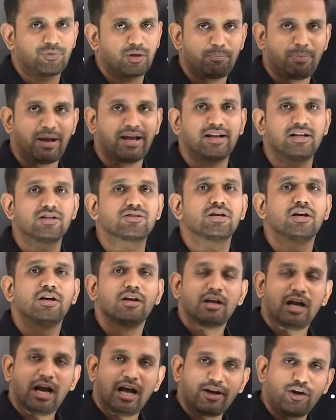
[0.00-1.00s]
panels
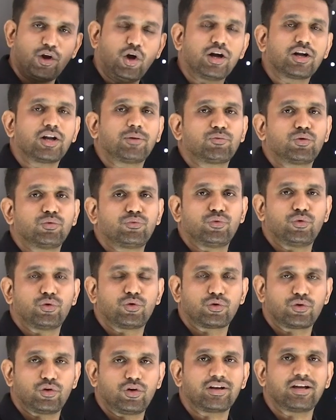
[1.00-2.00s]
not up to 4
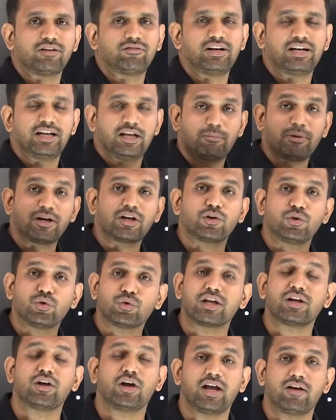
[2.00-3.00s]
o'clock every day, but you
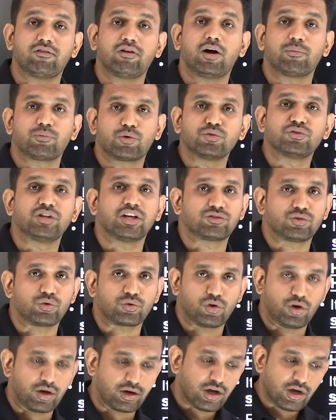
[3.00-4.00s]
can have up to 6
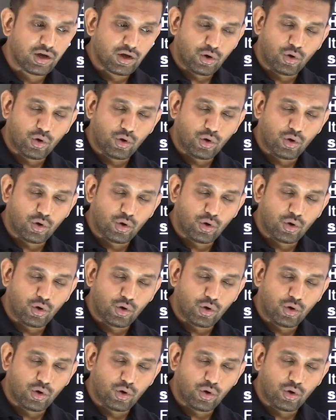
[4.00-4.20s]
o'clock.